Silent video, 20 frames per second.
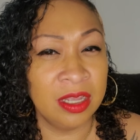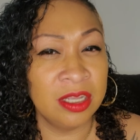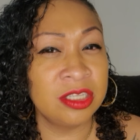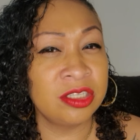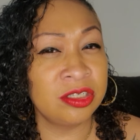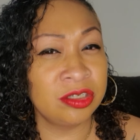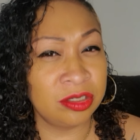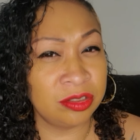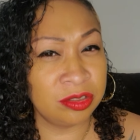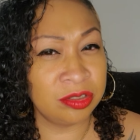
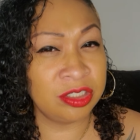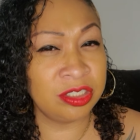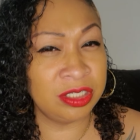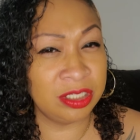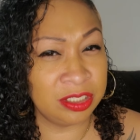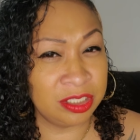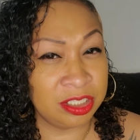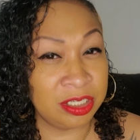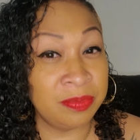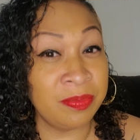So
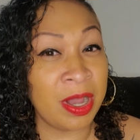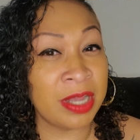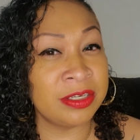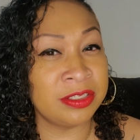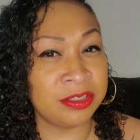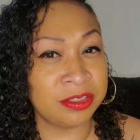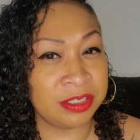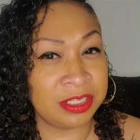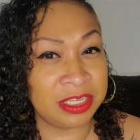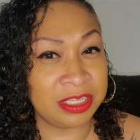she she
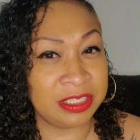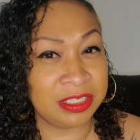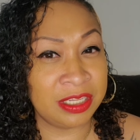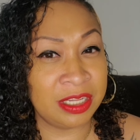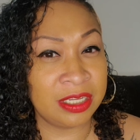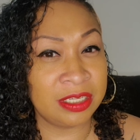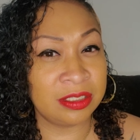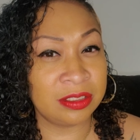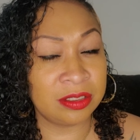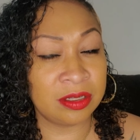monitors these
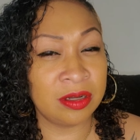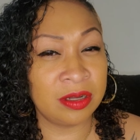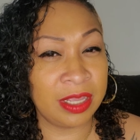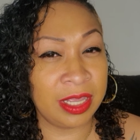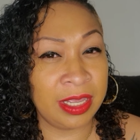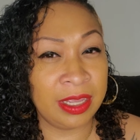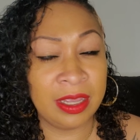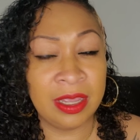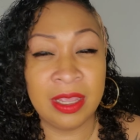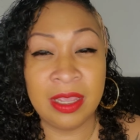things,
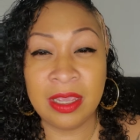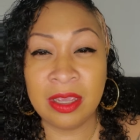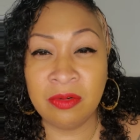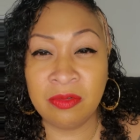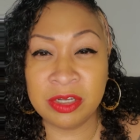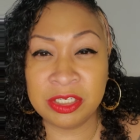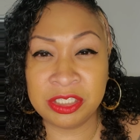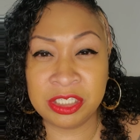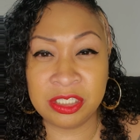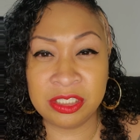okay? And
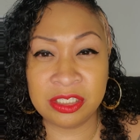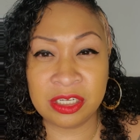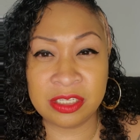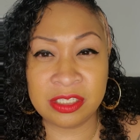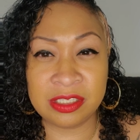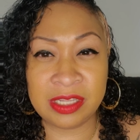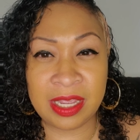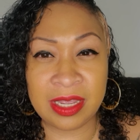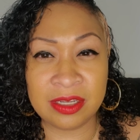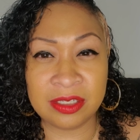when she shuts
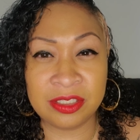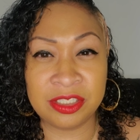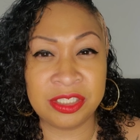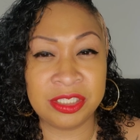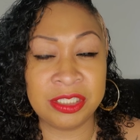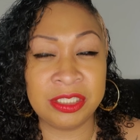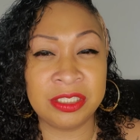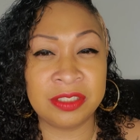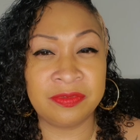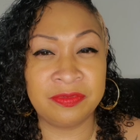down,
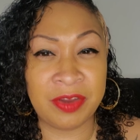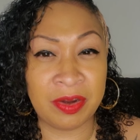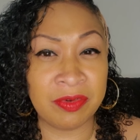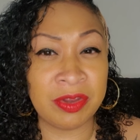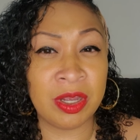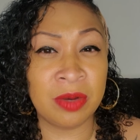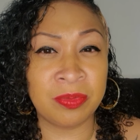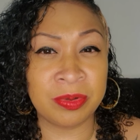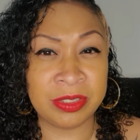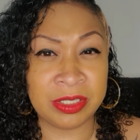she's very
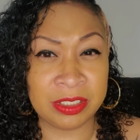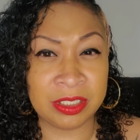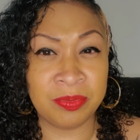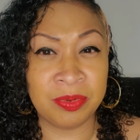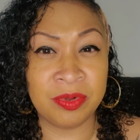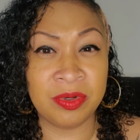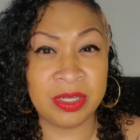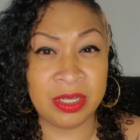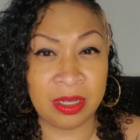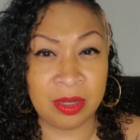
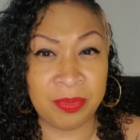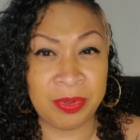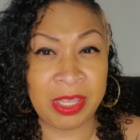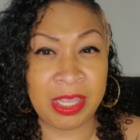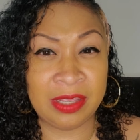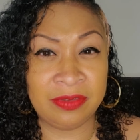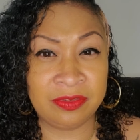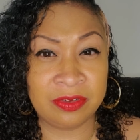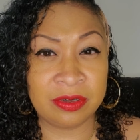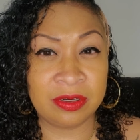unpredictable in her
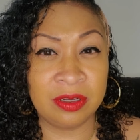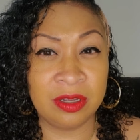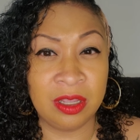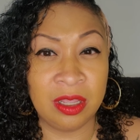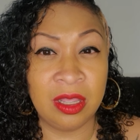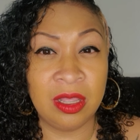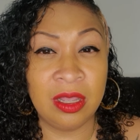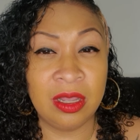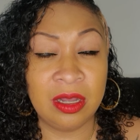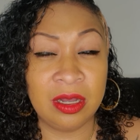behavior,
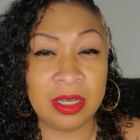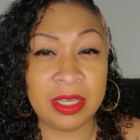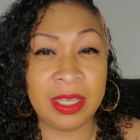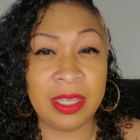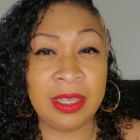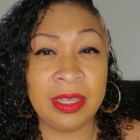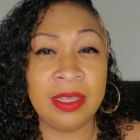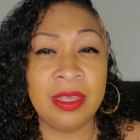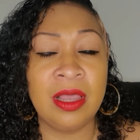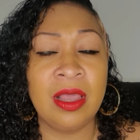
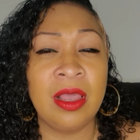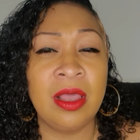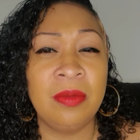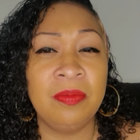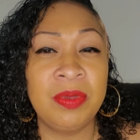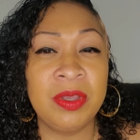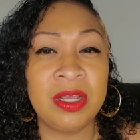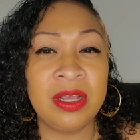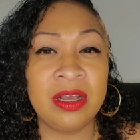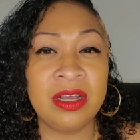okay?
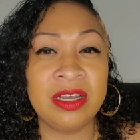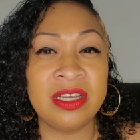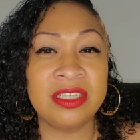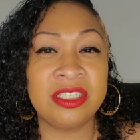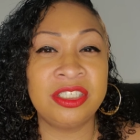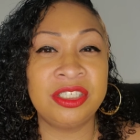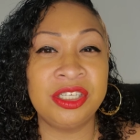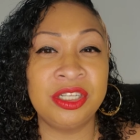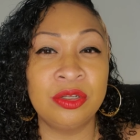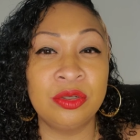Because
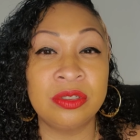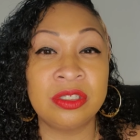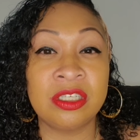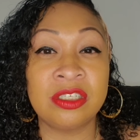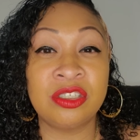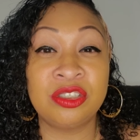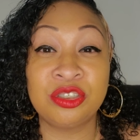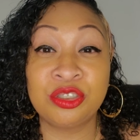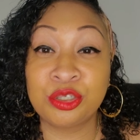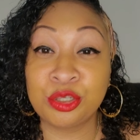she
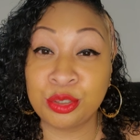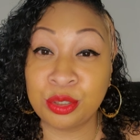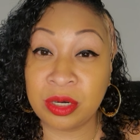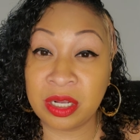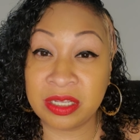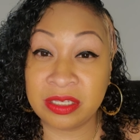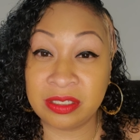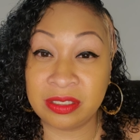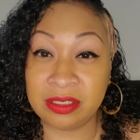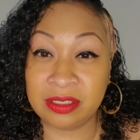loses
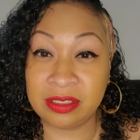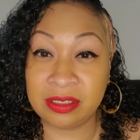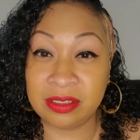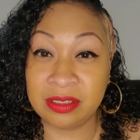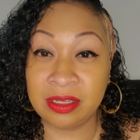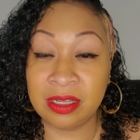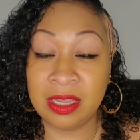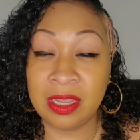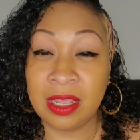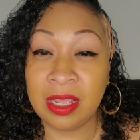trust.
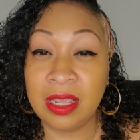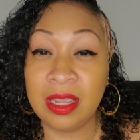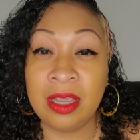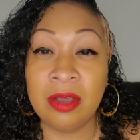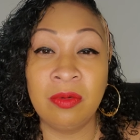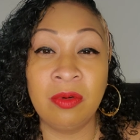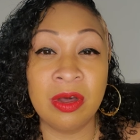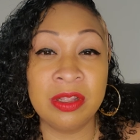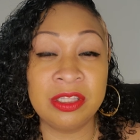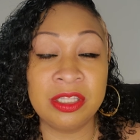
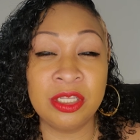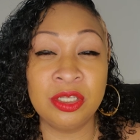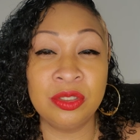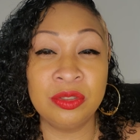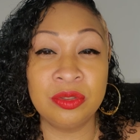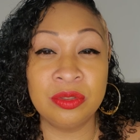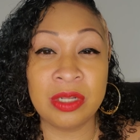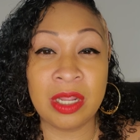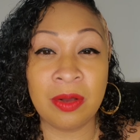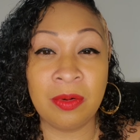And one thing you
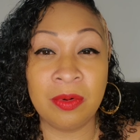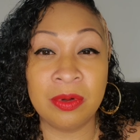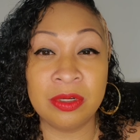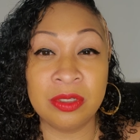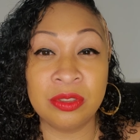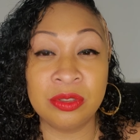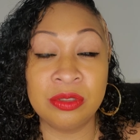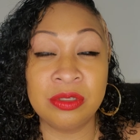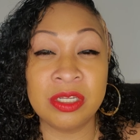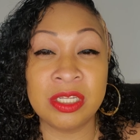do not want to
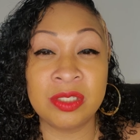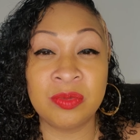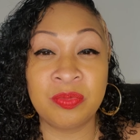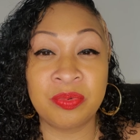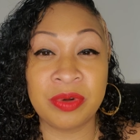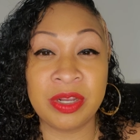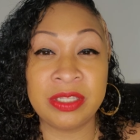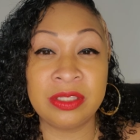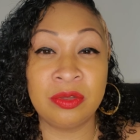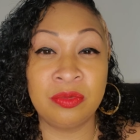do is
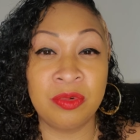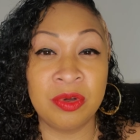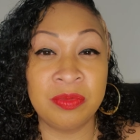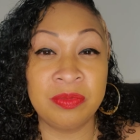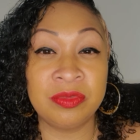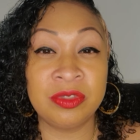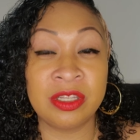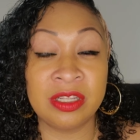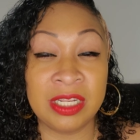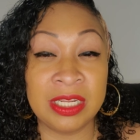break the
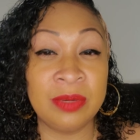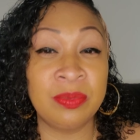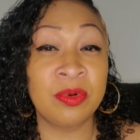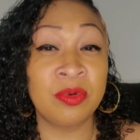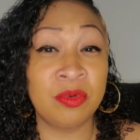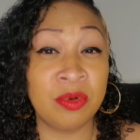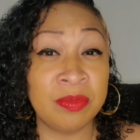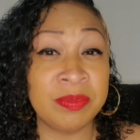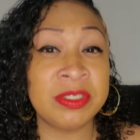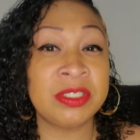woman, the Libra
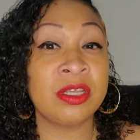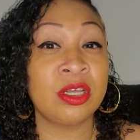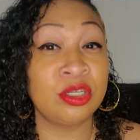woman's